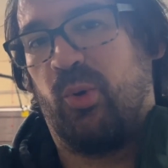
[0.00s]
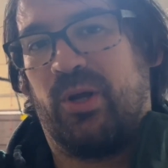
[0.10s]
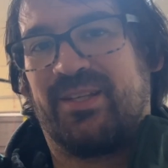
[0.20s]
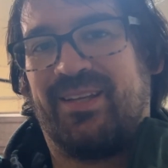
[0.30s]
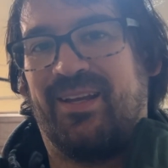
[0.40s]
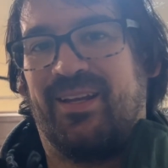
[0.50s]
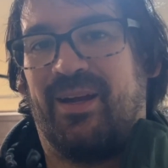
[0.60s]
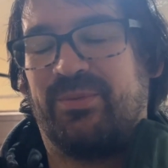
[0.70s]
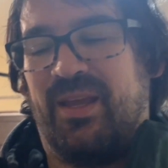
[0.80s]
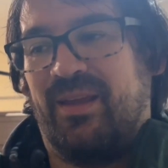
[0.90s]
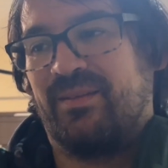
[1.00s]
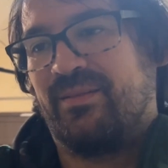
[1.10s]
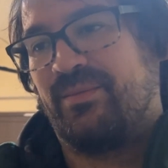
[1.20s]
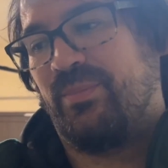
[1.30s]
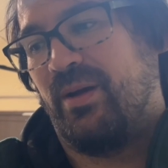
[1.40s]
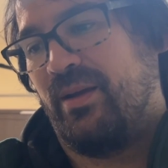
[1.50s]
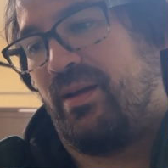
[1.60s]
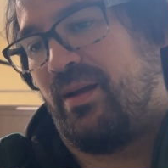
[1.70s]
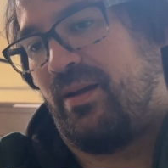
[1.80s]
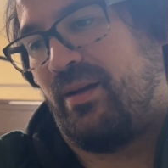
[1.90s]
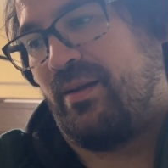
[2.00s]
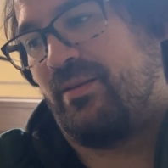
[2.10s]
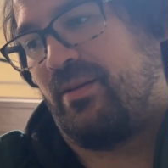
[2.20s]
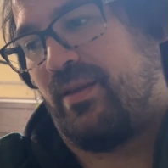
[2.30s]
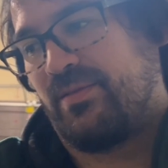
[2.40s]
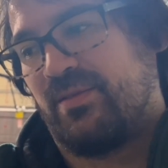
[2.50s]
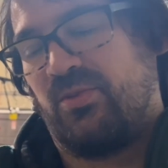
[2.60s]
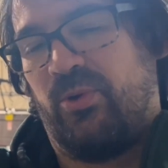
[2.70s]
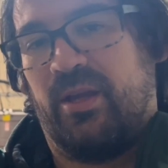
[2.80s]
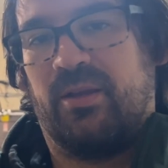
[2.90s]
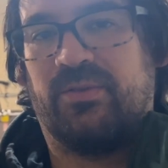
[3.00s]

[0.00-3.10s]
exciting update, but that's just the way it goes